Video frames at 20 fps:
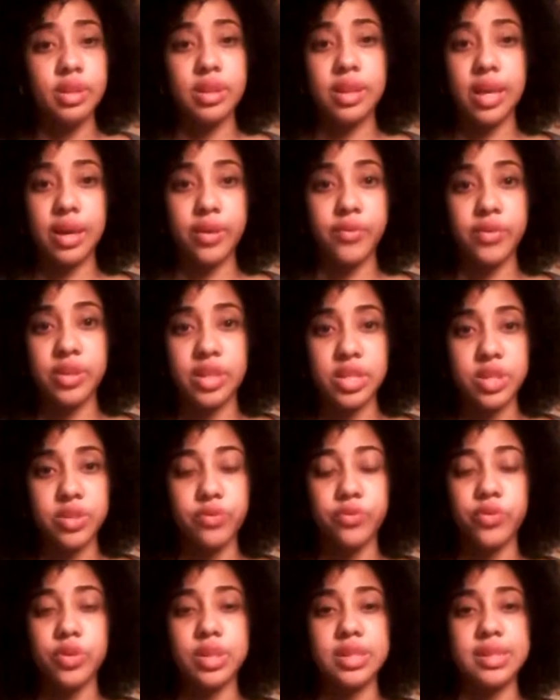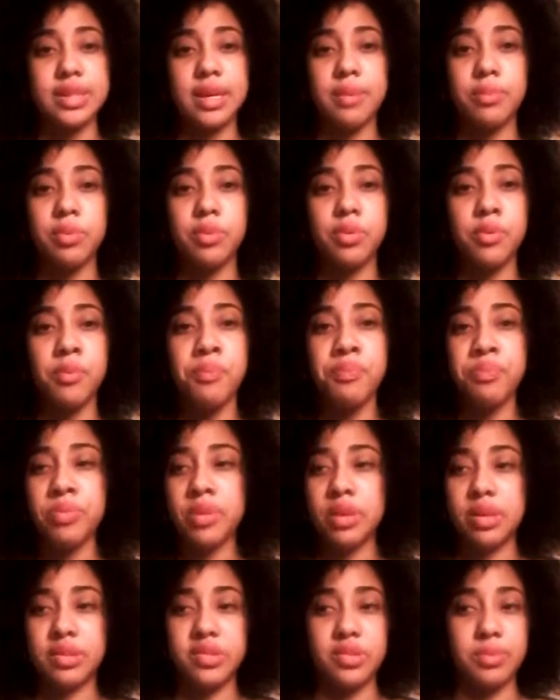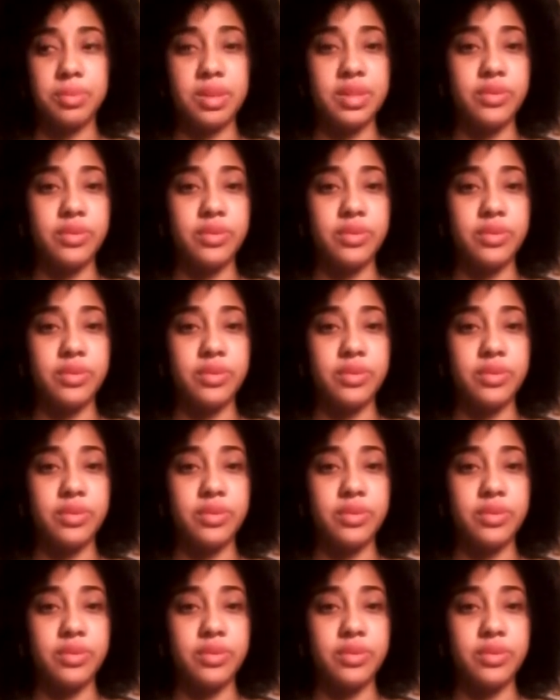like religion, for example, so many